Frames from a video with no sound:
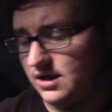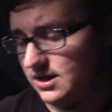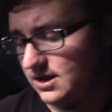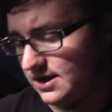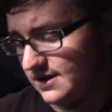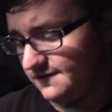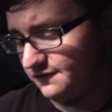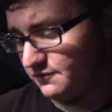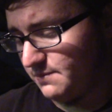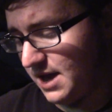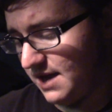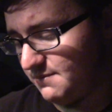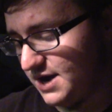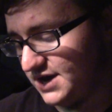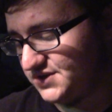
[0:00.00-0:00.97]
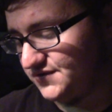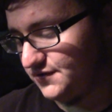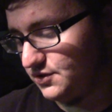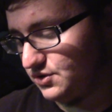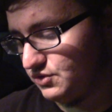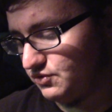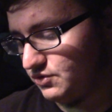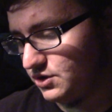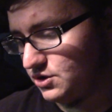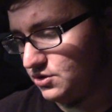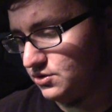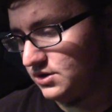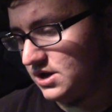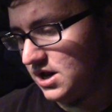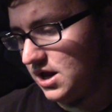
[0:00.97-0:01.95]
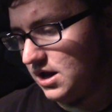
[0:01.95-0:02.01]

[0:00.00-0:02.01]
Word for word: uh, for Mad Max Fury Road.